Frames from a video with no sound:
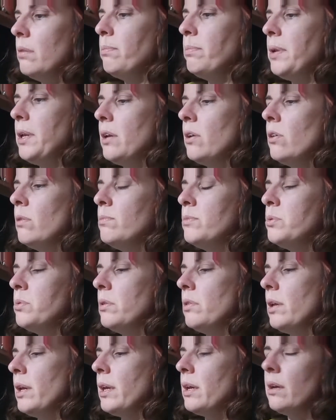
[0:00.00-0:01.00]
But it comes
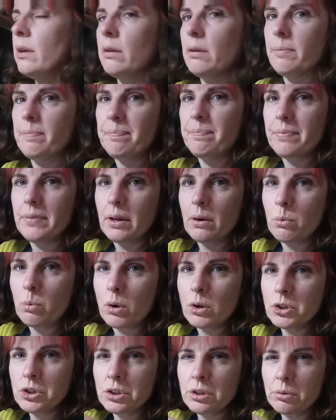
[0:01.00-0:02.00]
with like a
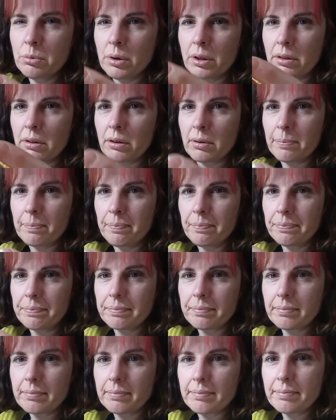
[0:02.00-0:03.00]
washer with a
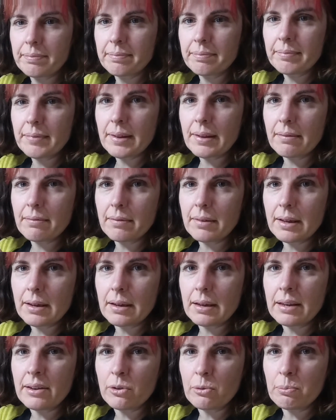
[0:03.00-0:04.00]

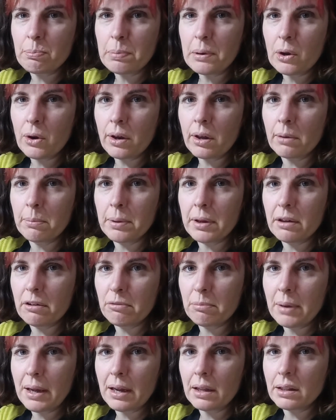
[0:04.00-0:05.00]
little blocker bit
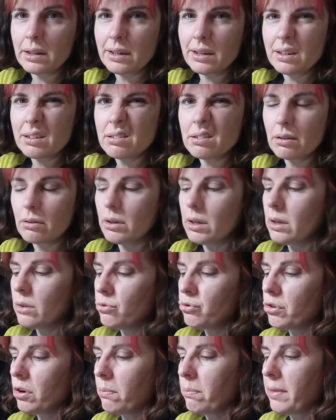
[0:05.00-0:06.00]
of metal in it, so you can
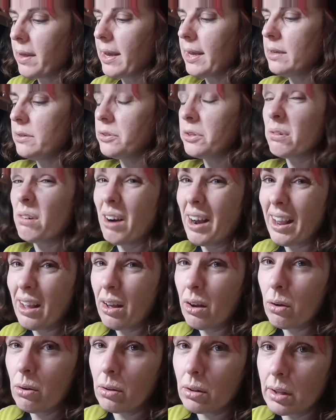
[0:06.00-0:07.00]
drop that into the right
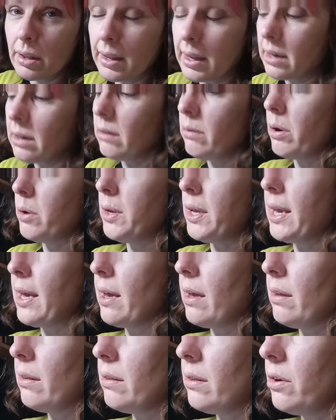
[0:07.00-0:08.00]
hole, and then you only
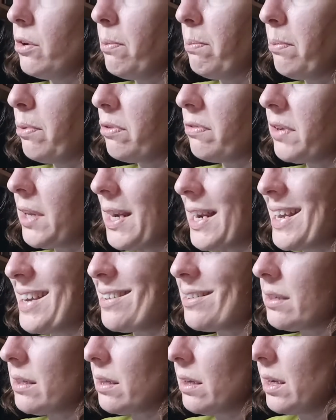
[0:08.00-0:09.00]
get the number of
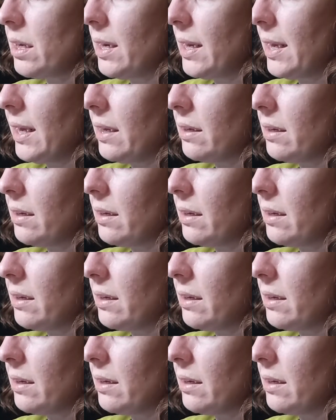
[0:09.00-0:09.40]
clicks that you need,